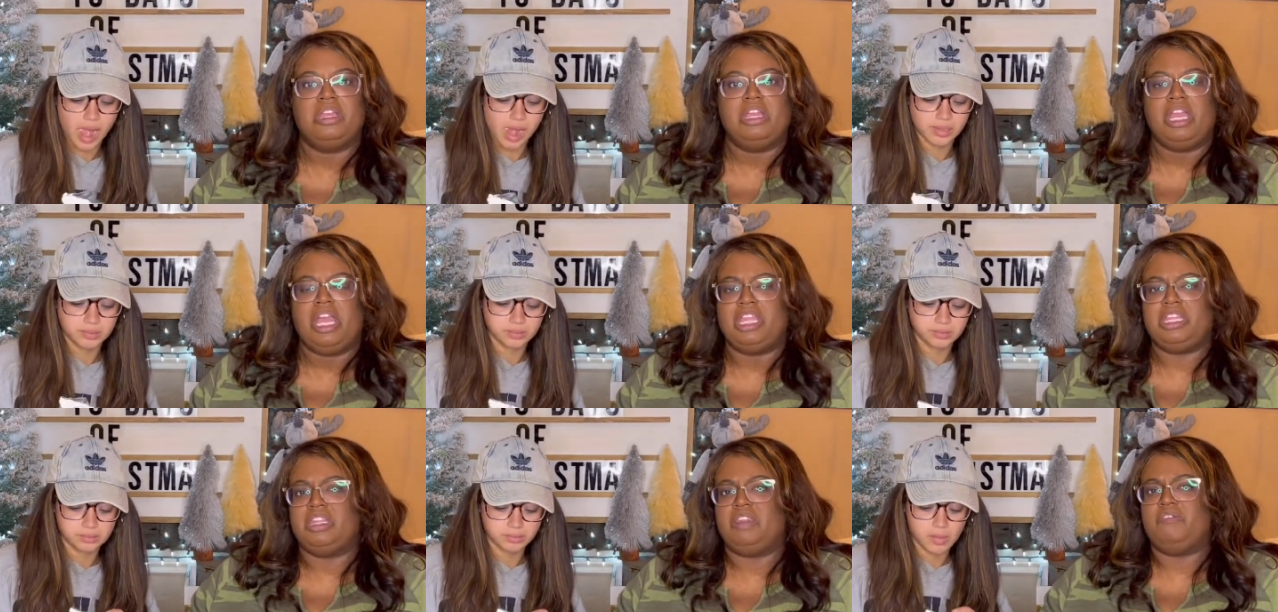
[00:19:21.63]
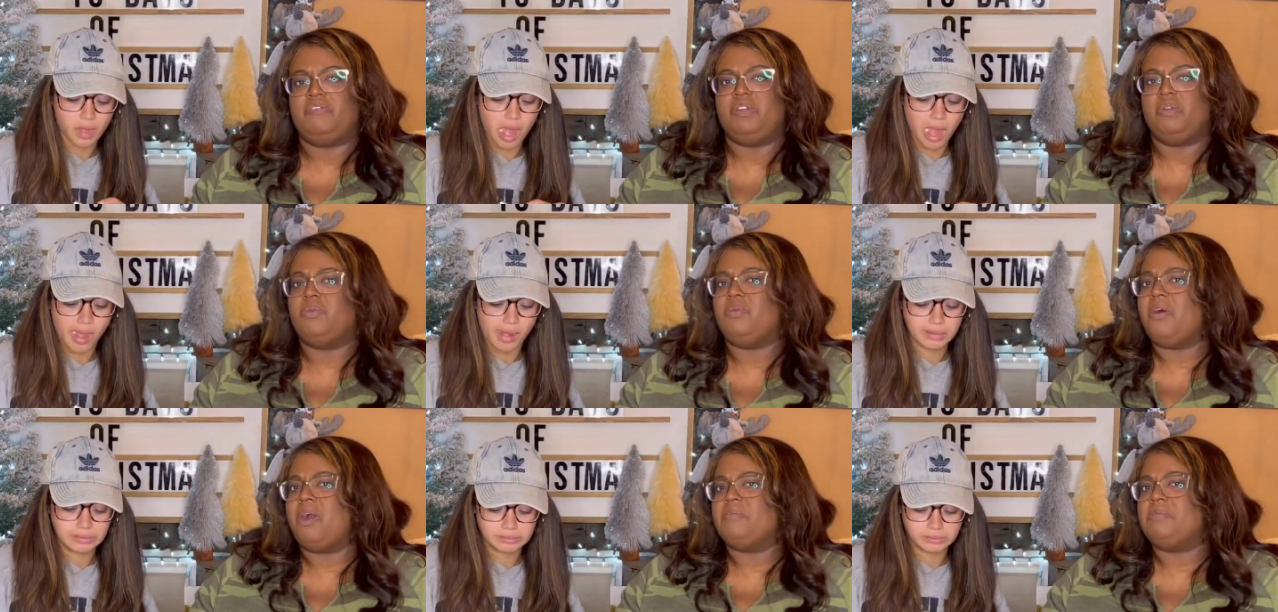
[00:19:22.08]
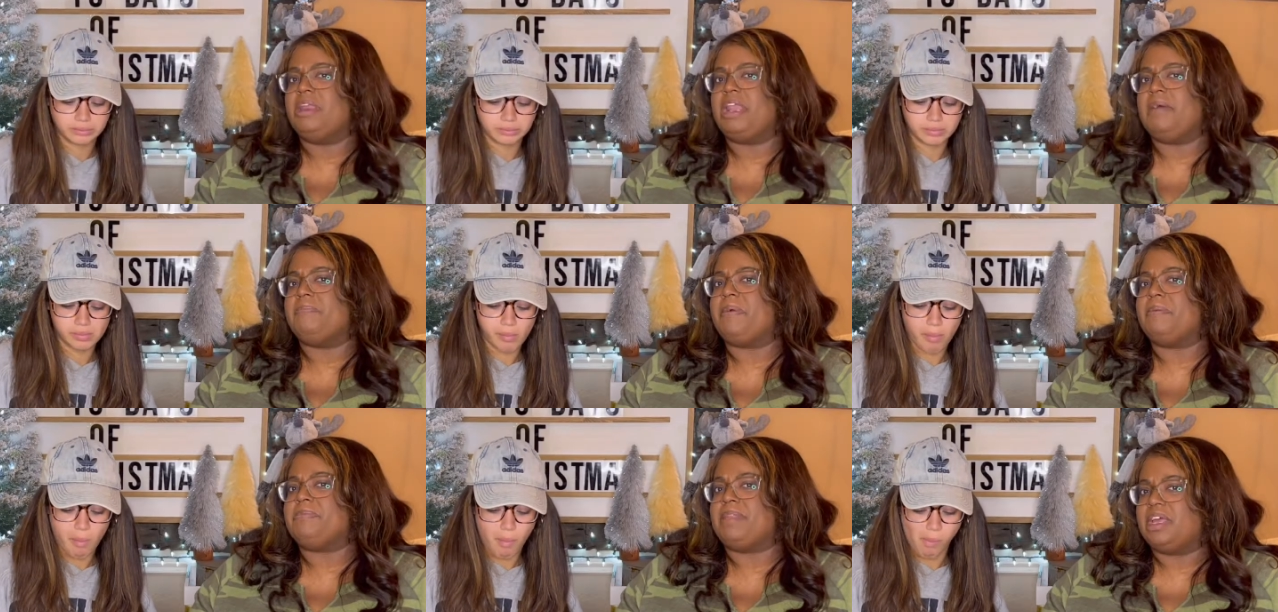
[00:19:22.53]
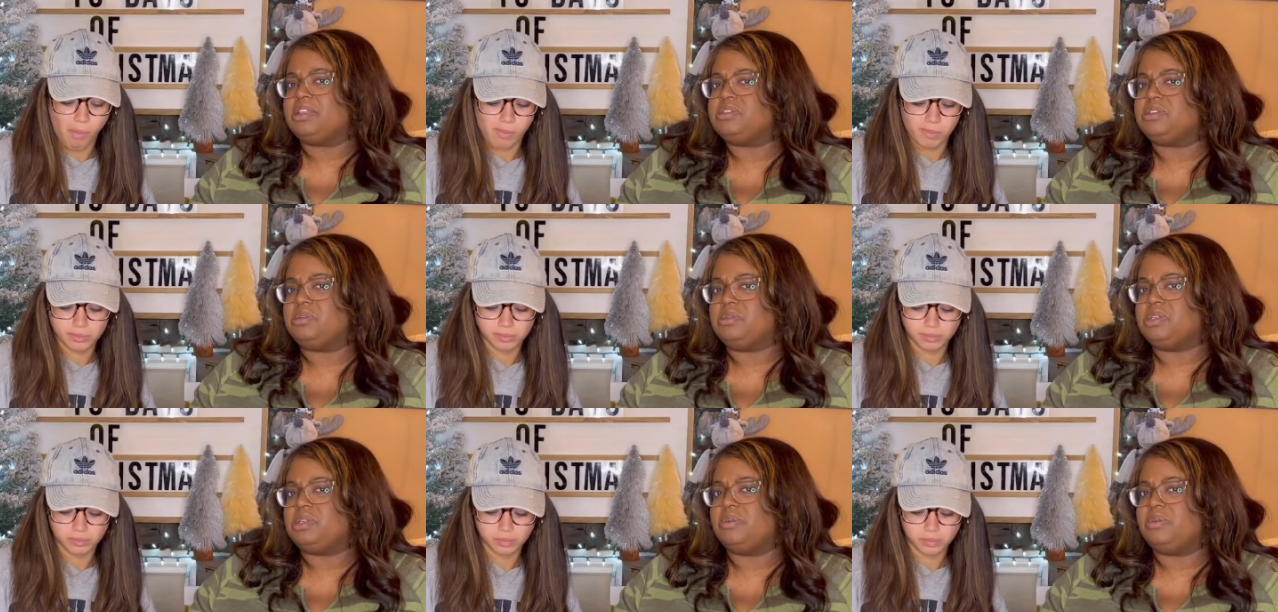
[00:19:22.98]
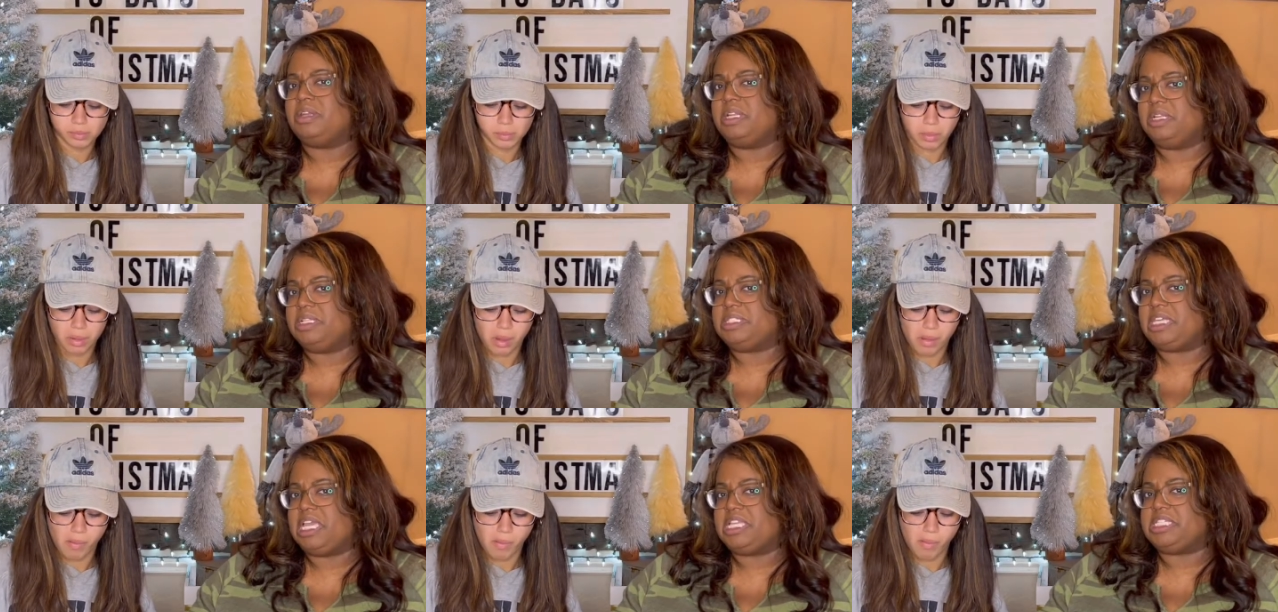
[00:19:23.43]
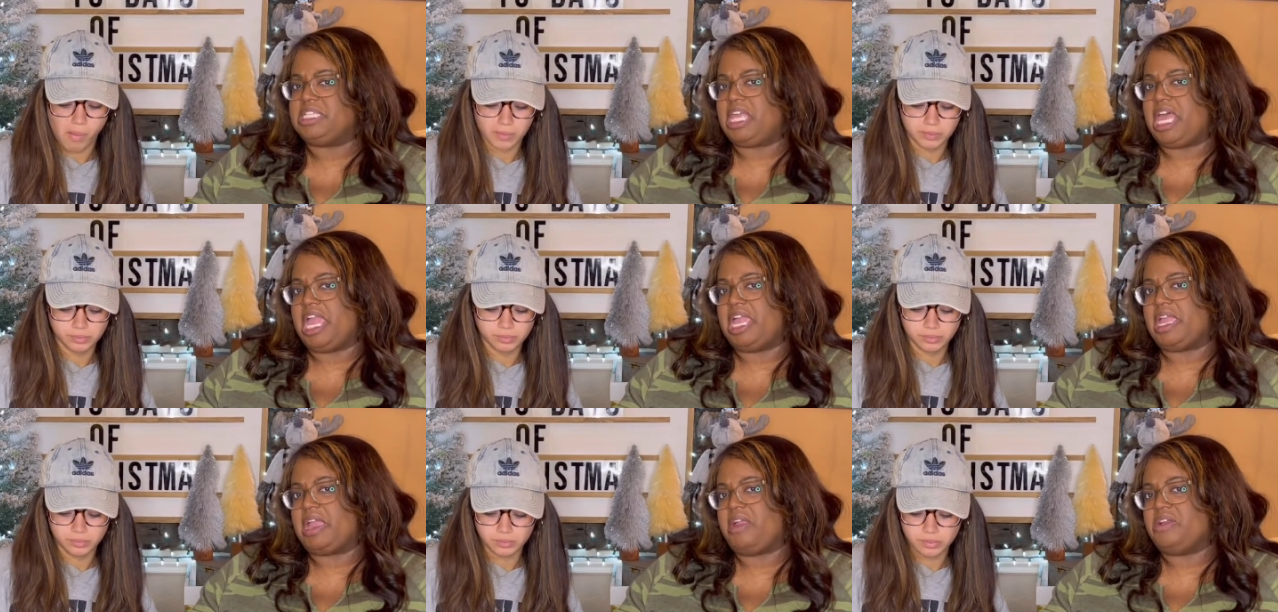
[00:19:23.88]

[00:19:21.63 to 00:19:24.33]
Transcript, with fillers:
Speaker 1: And then if we warm it up, I'm not so sure what it tastes like.